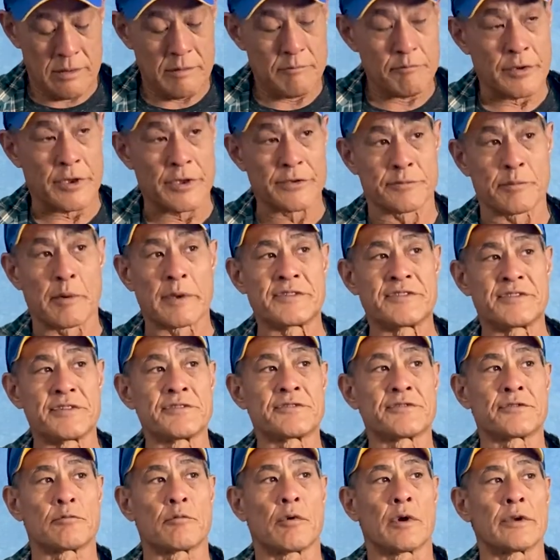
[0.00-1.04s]
because my
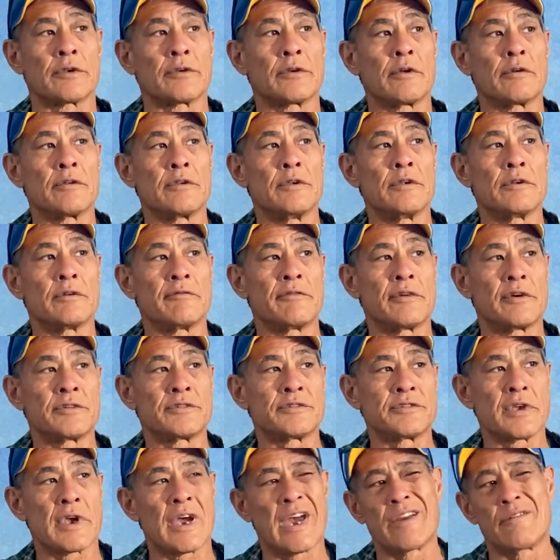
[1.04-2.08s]
sister wanted to go to
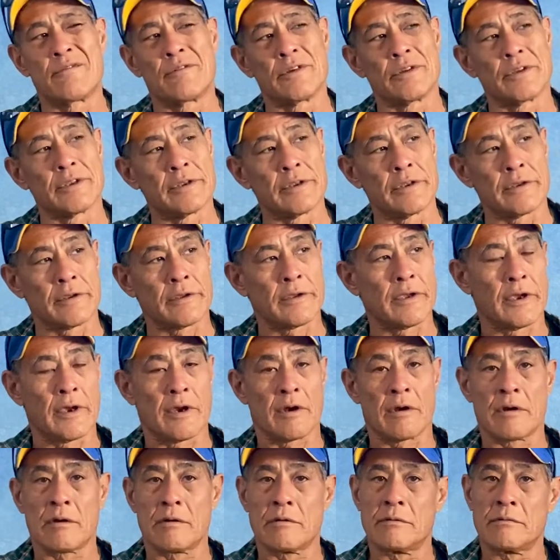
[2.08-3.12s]
university, I really didn't
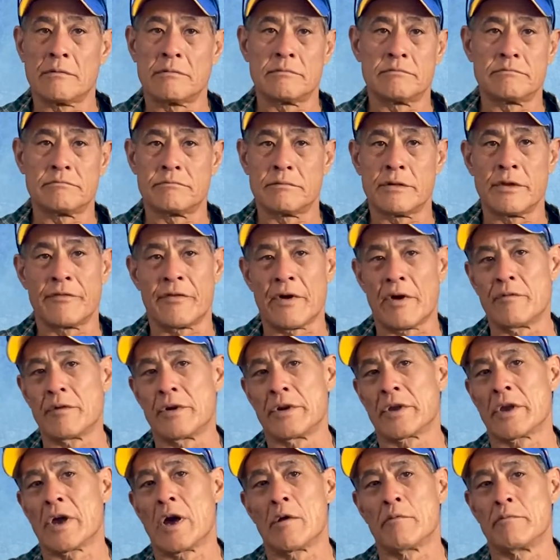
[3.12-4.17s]
care. If sure. If I
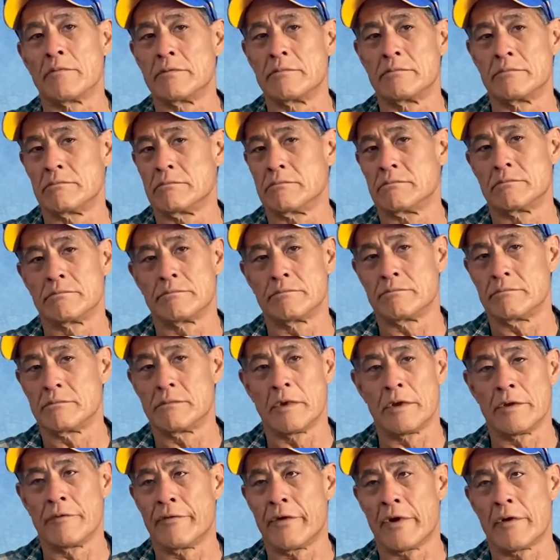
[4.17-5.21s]

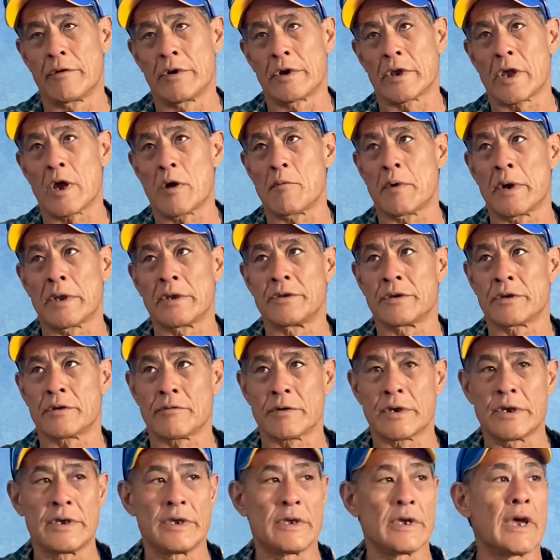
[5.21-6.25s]
would have got my
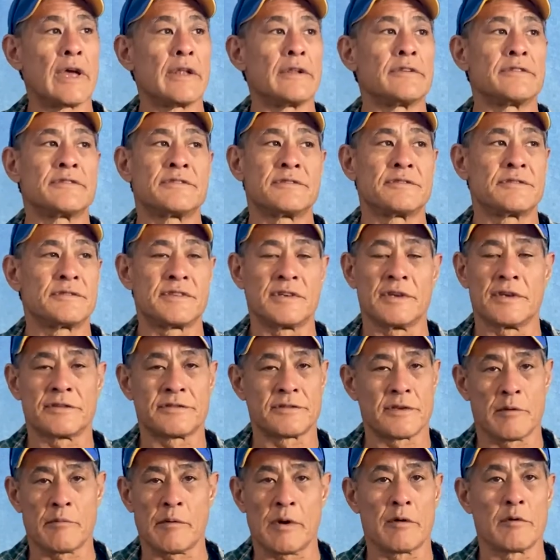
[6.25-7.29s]
degree at
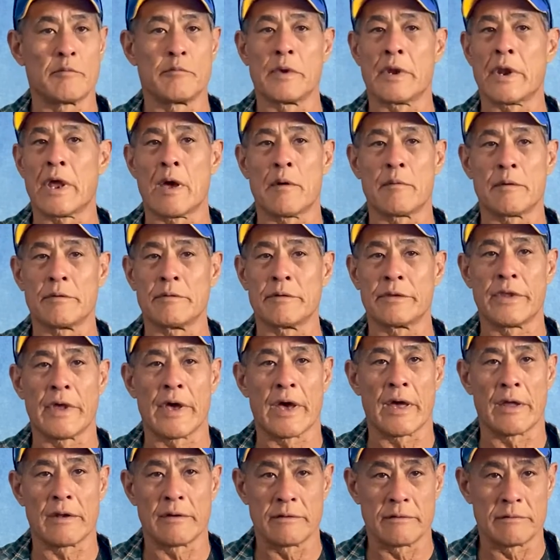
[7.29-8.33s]
CSM, I would have been happy with
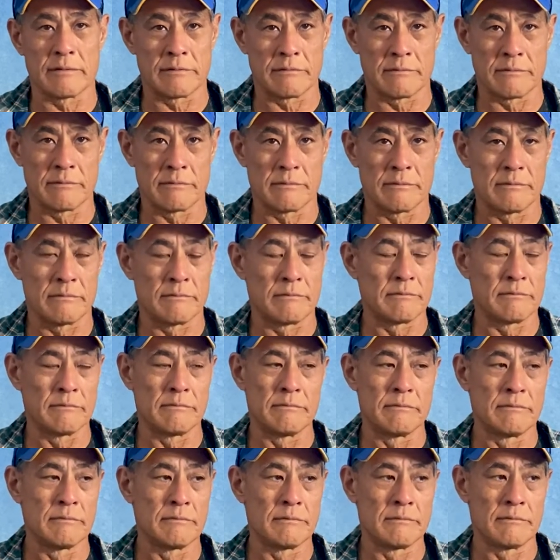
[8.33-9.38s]
that. Right.
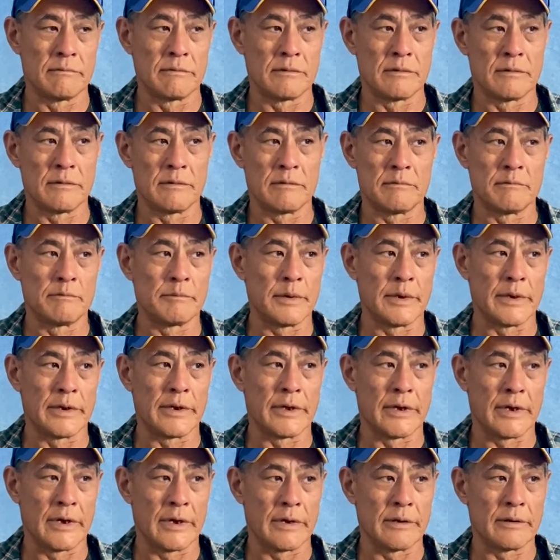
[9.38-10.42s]

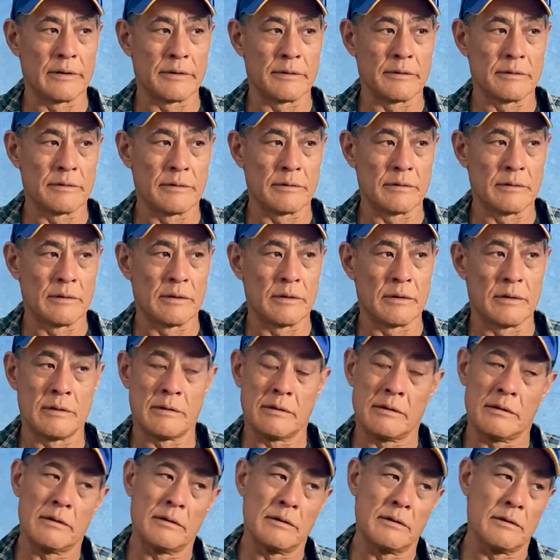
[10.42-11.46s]
But
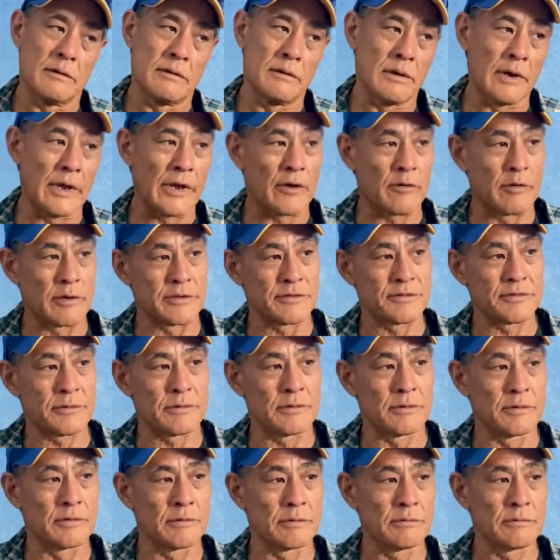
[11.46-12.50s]
I quit
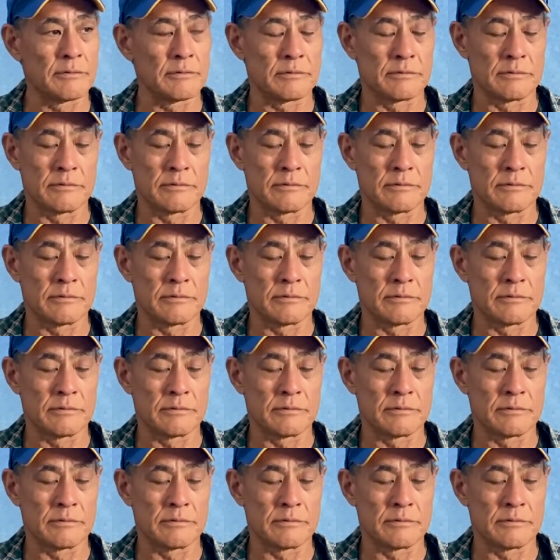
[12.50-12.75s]
school